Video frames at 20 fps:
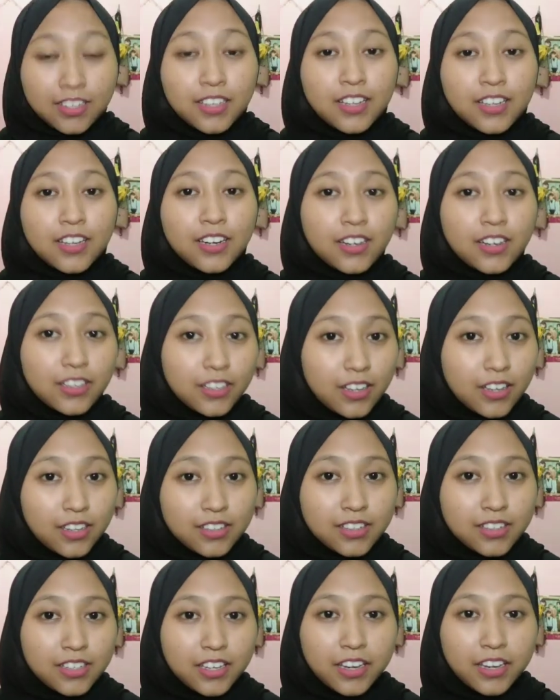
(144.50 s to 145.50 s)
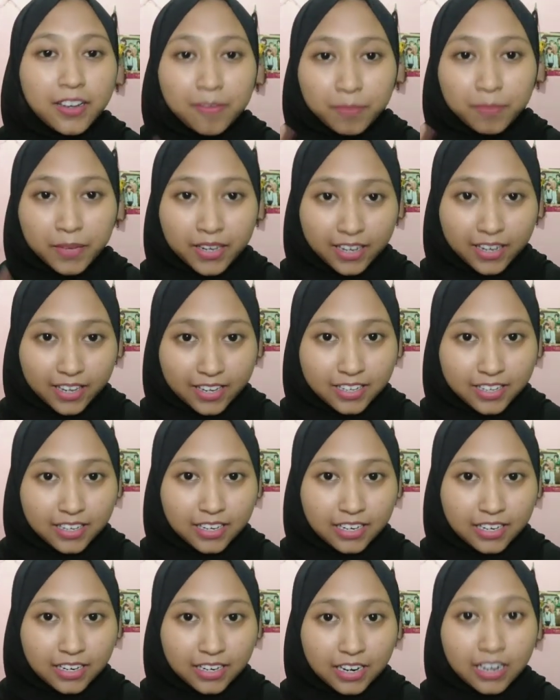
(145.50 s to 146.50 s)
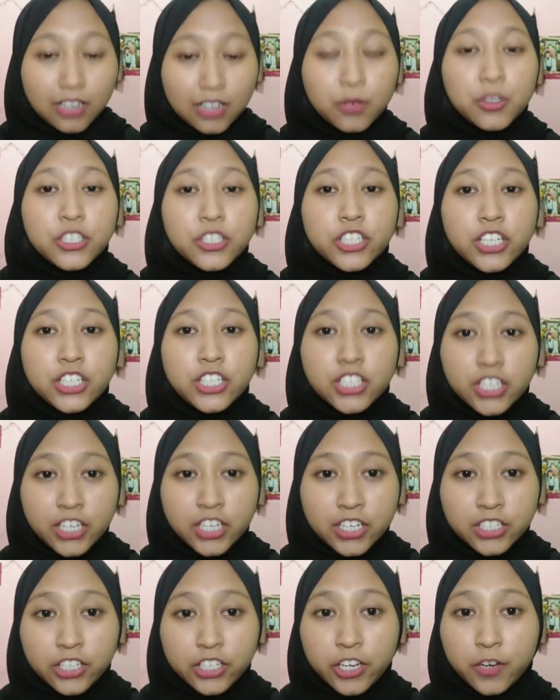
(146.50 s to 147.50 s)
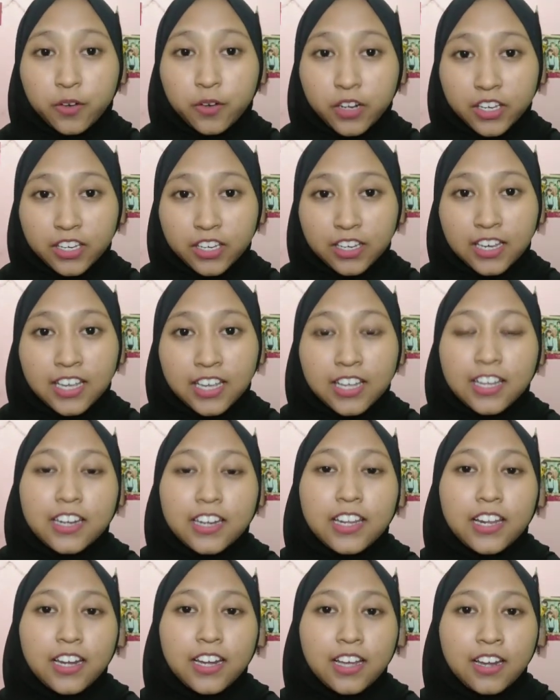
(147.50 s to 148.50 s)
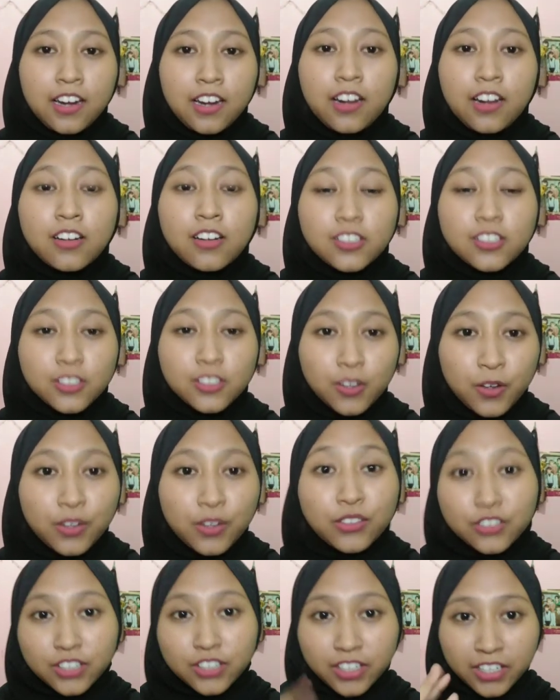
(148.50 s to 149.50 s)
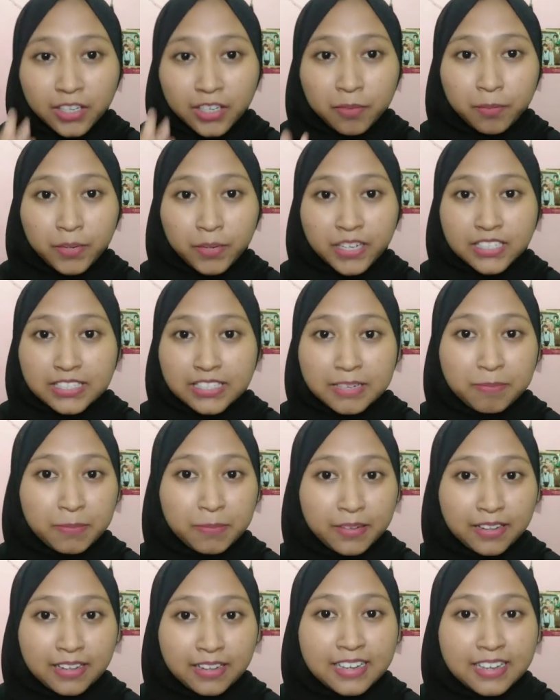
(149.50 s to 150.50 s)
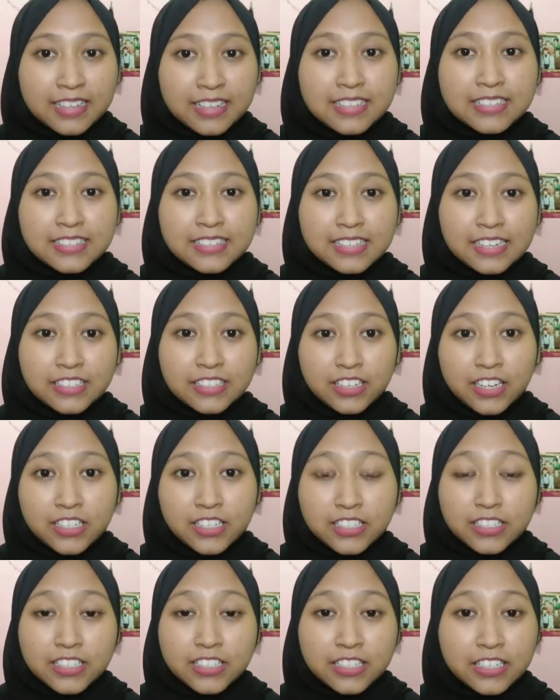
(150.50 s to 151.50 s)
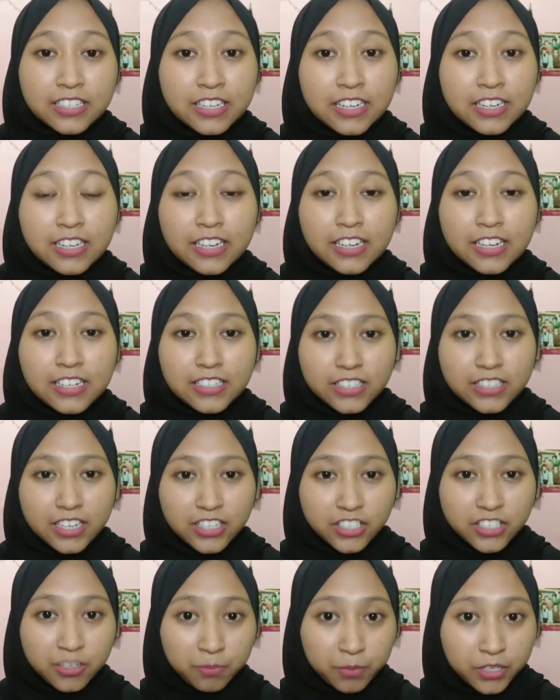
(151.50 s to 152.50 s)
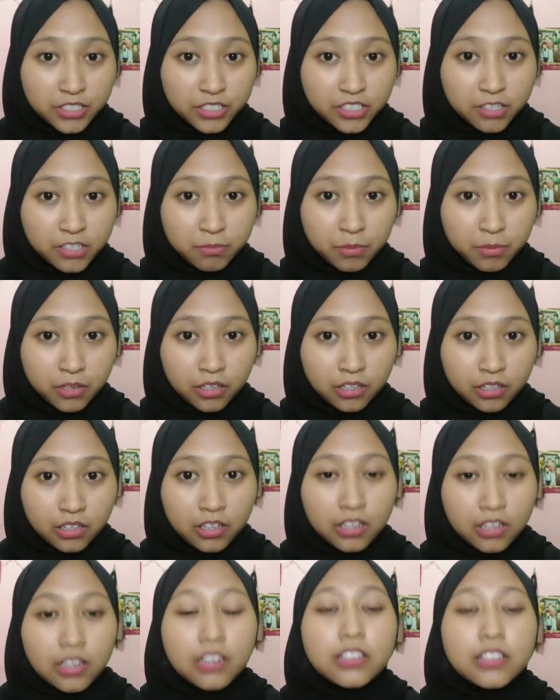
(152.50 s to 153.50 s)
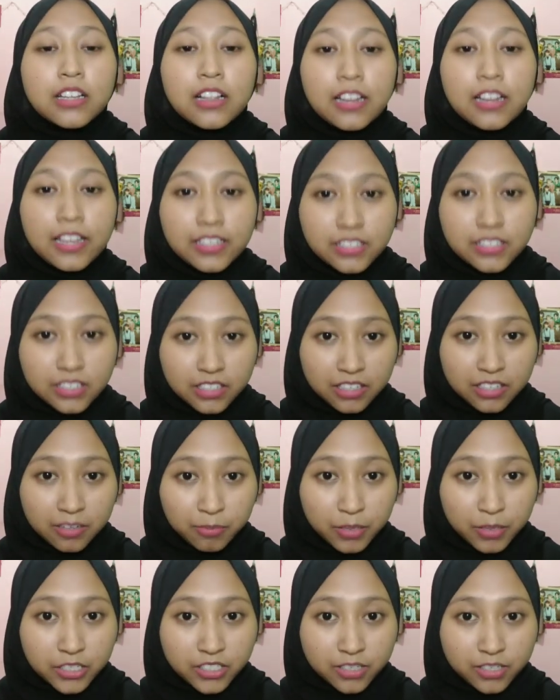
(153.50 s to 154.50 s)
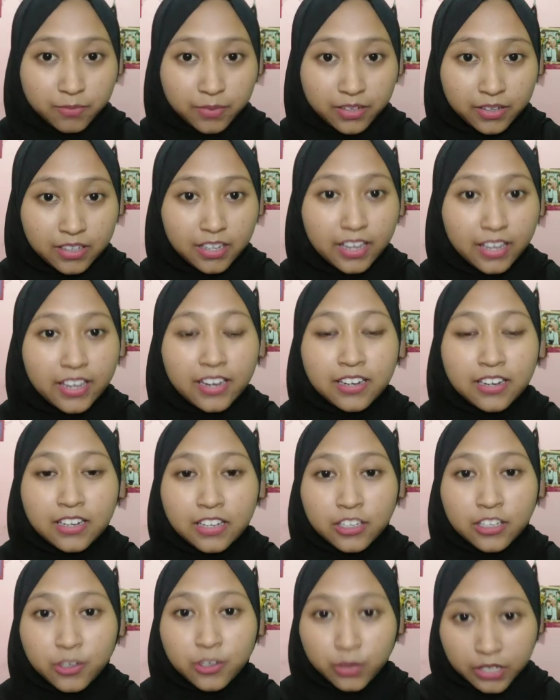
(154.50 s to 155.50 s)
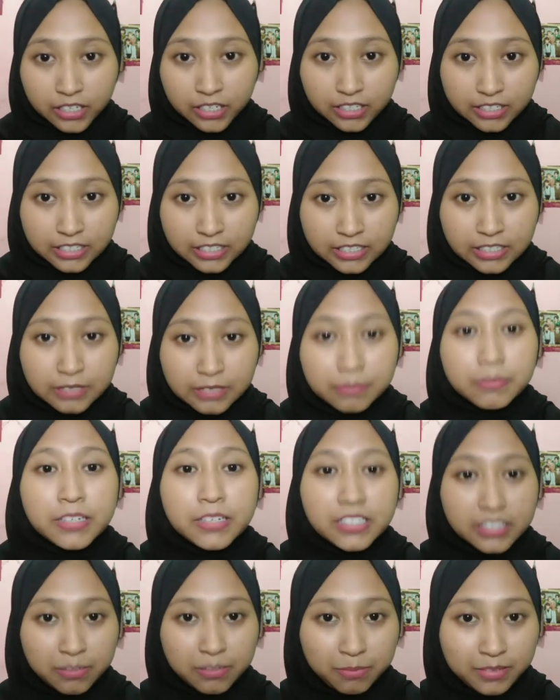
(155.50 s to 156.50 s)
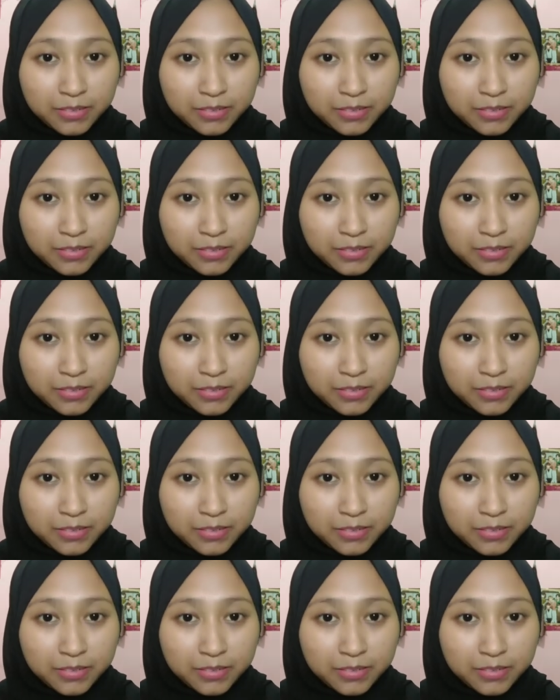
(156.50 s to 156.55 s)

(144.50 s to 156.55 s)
Not only component in acquisition theory, there are also three principles such as the generalization principle, the lexical principle, and the uniqueness principle.